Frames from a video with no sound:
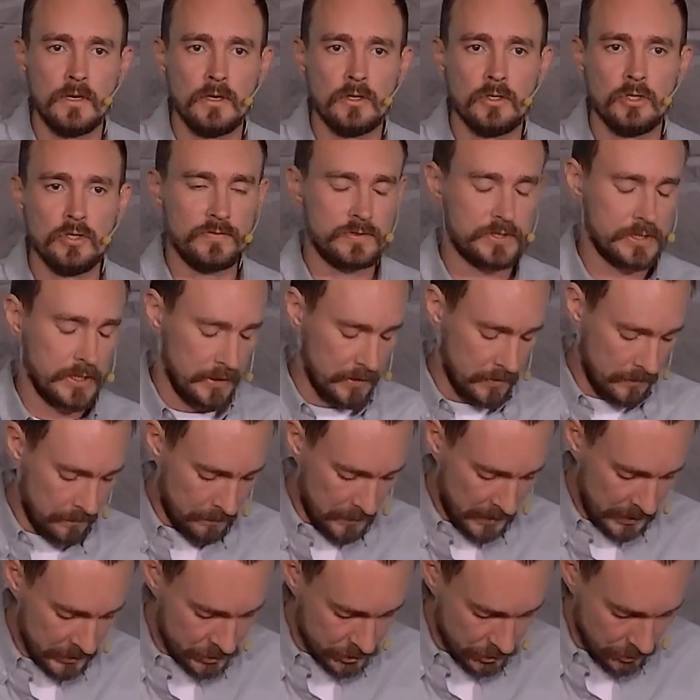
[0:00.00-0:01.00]
You've seen a
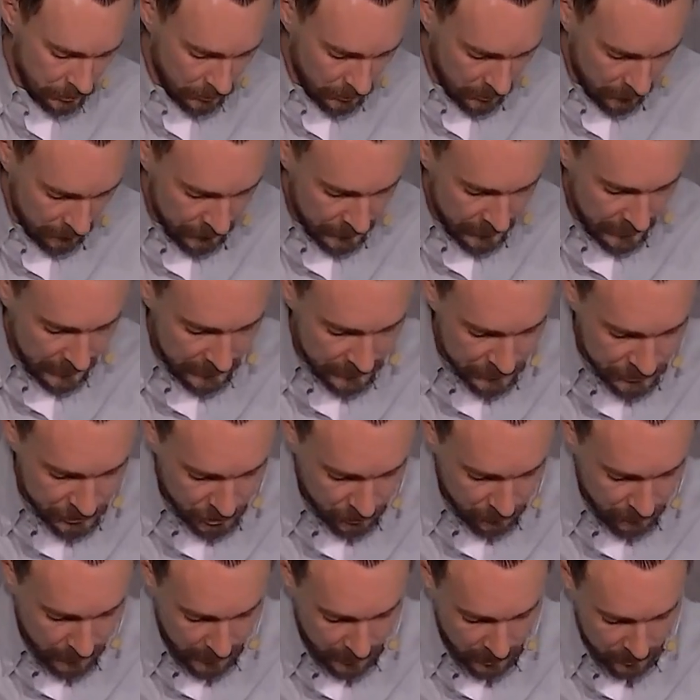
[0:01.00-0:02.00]
measure of the
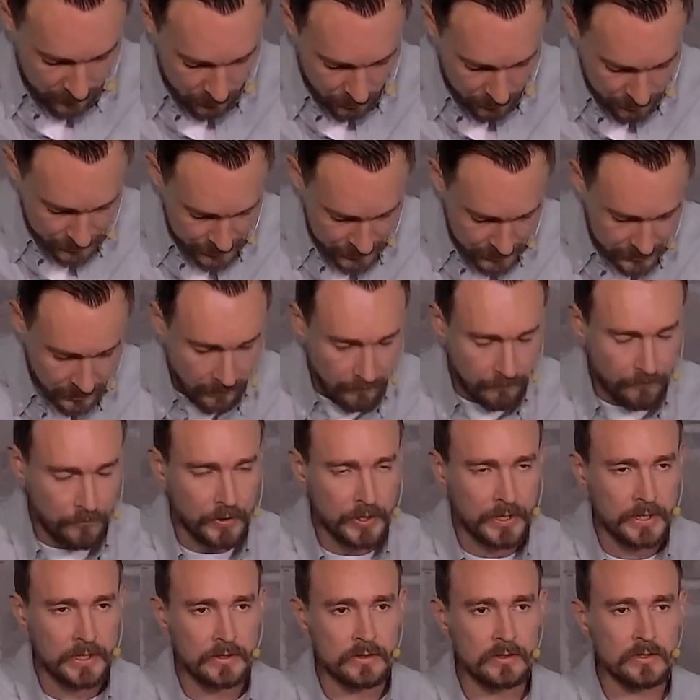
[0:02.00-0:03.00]
insurmountable
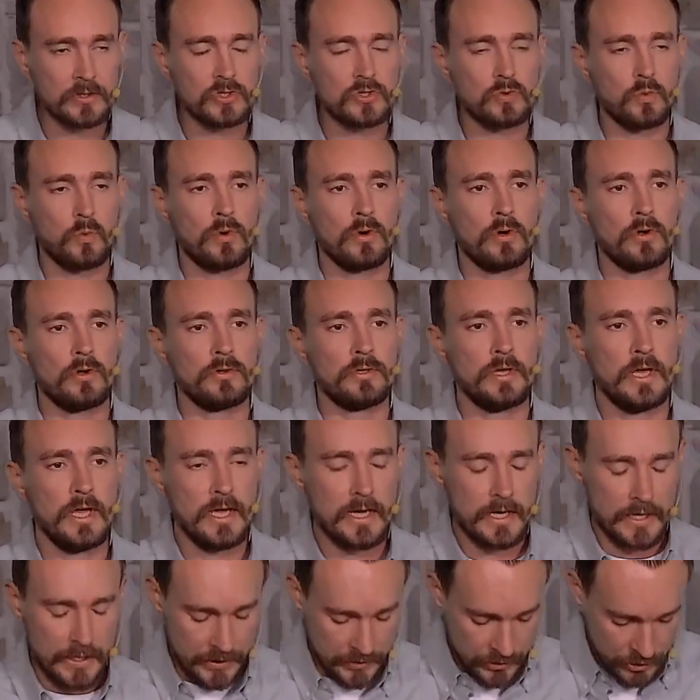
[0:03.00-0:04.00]
suffering in this world,
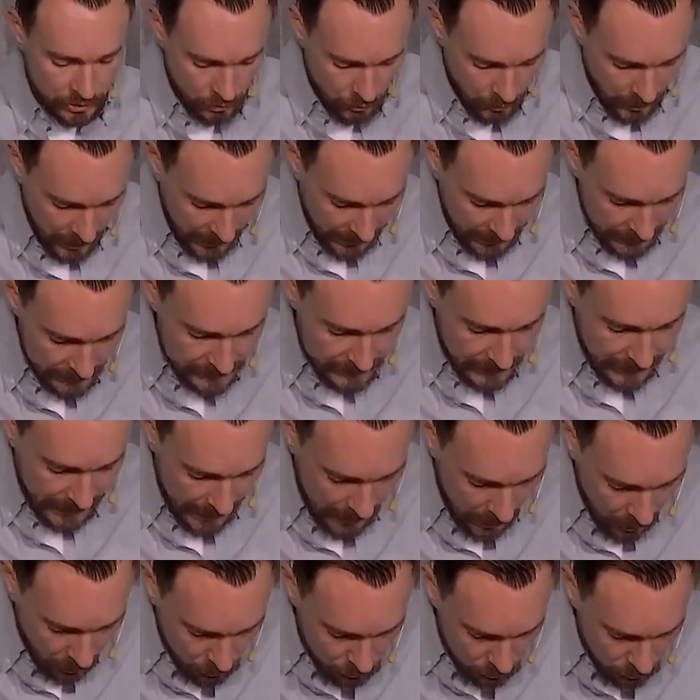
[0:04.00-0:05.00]
and you ask,
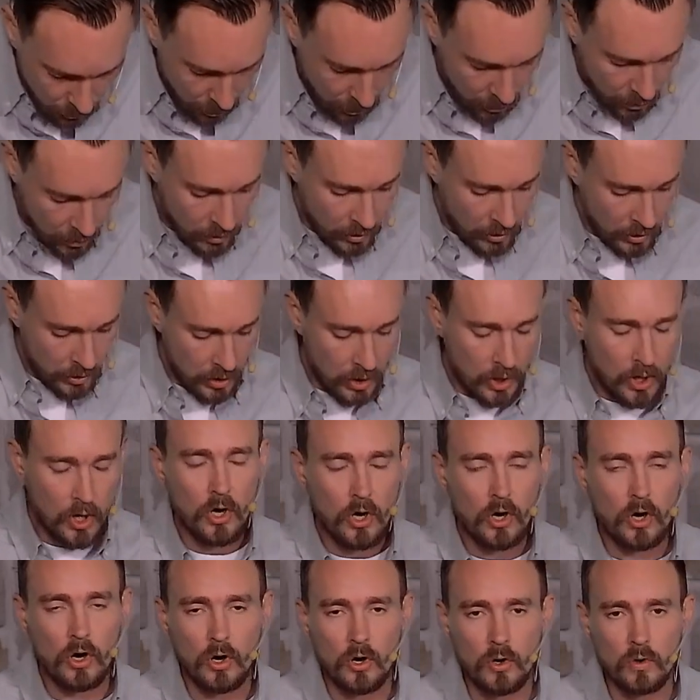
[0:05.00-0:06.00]
How long,
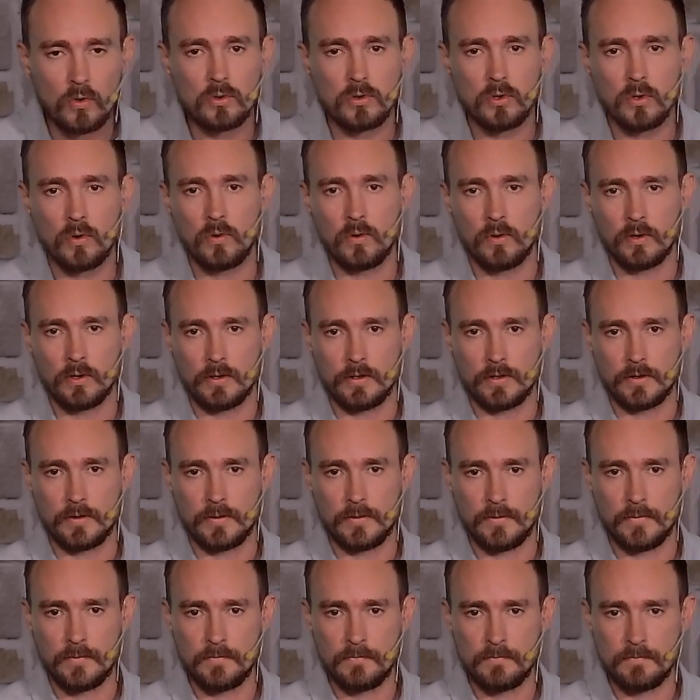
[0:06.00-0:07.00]
O Lord?
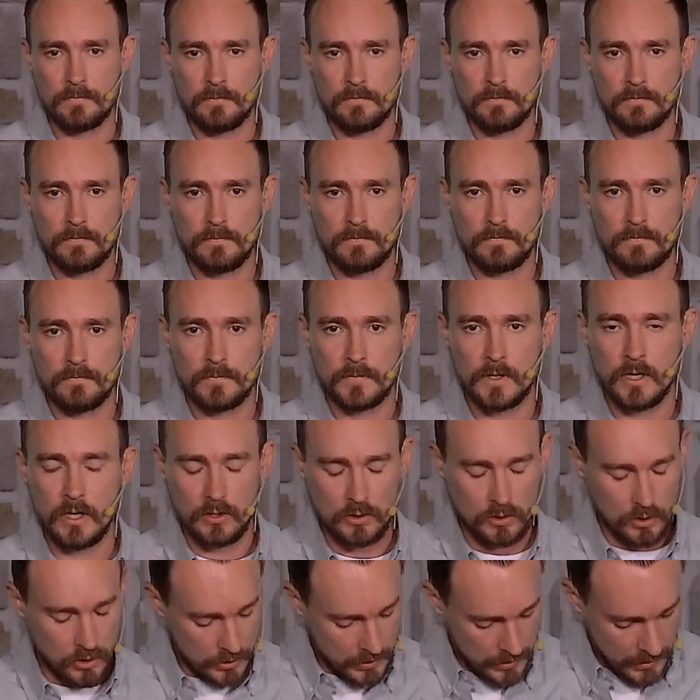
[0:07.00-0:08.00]

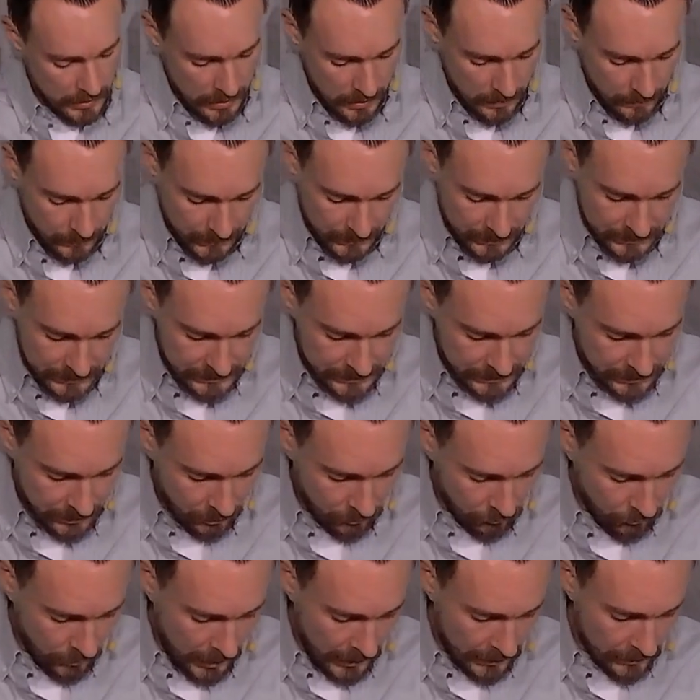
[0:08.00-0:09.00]
Look up and see a
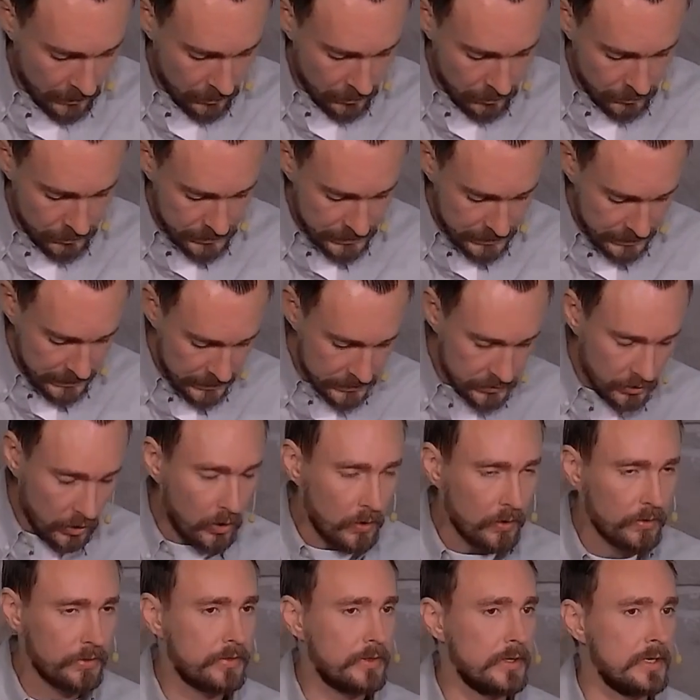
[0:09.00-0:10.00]
rider who sees
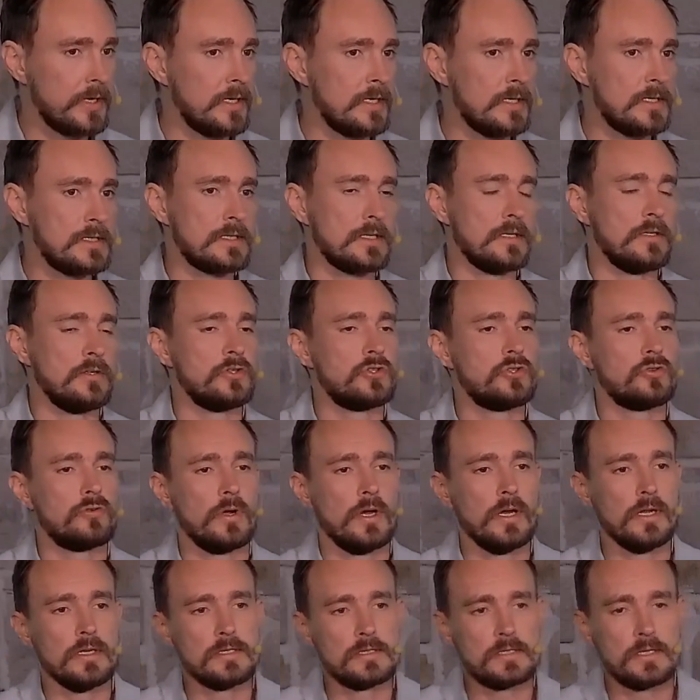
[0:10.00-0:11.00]
all things and
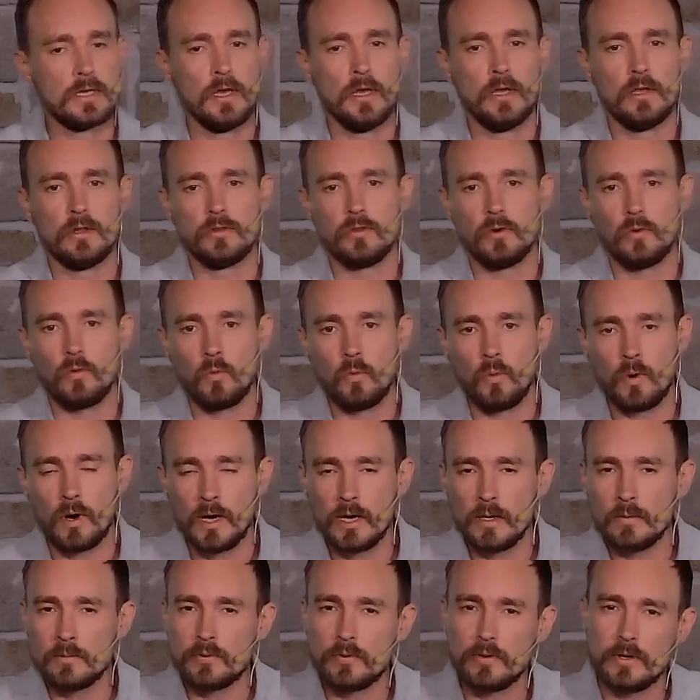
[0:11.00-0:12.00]
treads the
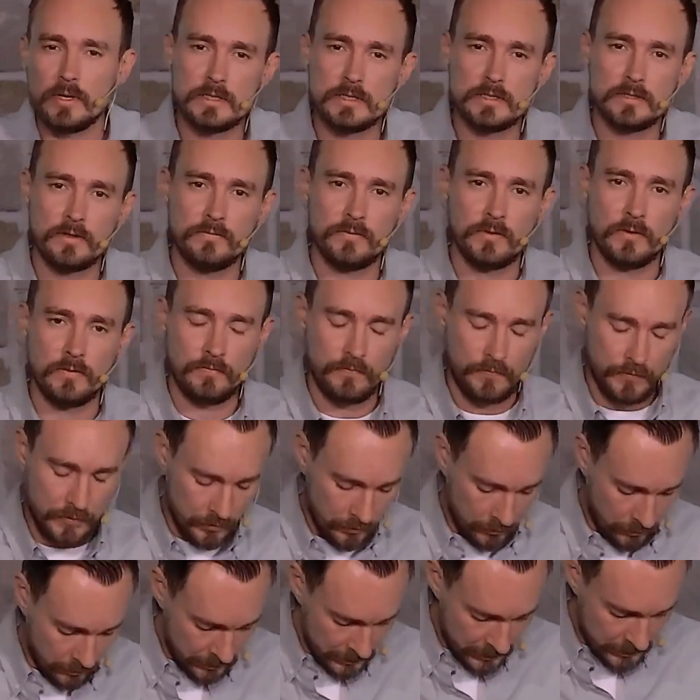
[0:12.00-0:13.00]
winepress of the
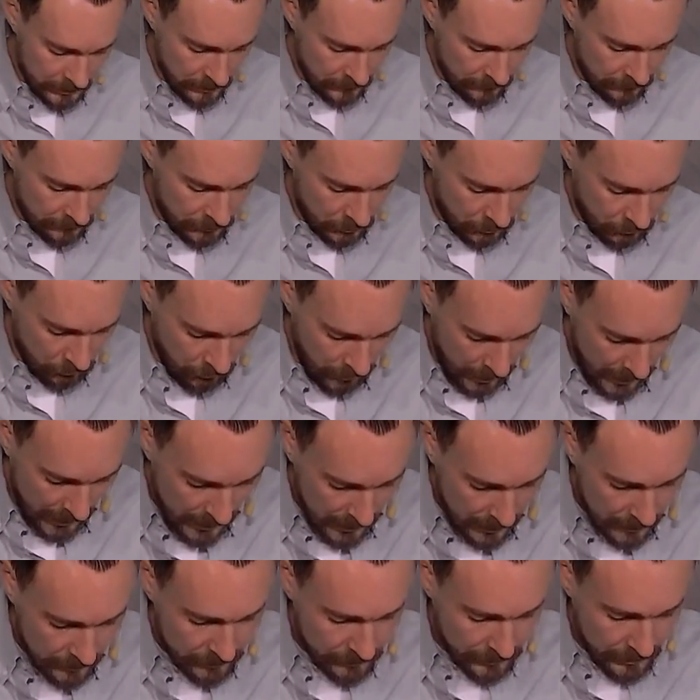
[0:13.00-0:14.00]
fury of the
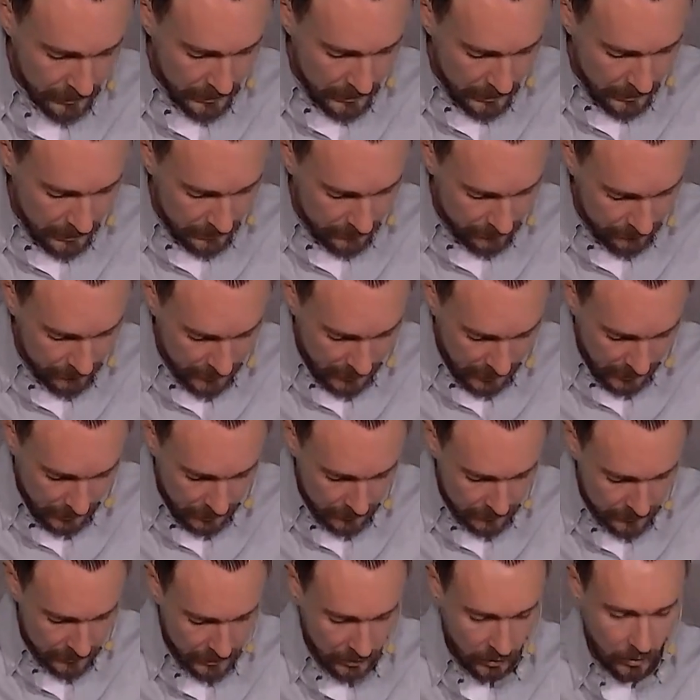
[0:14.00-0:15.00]
wrath of
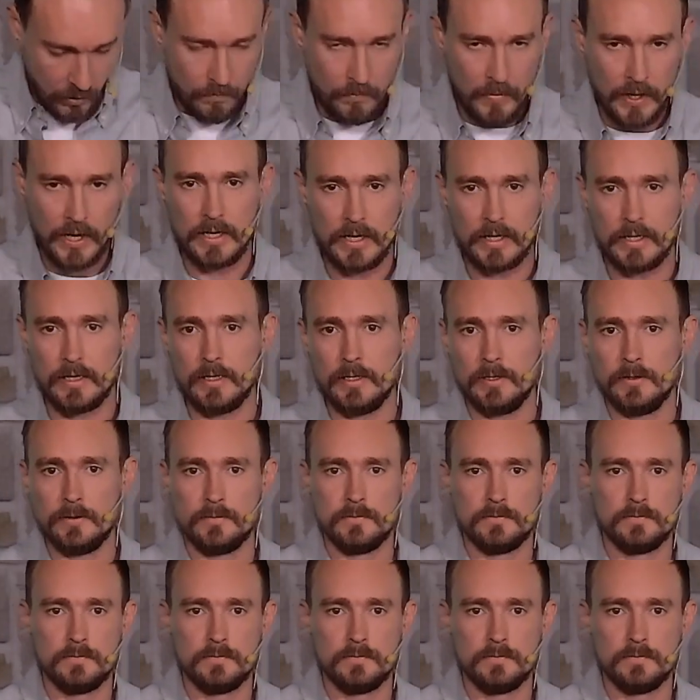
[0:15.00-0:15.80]
God the Almighty,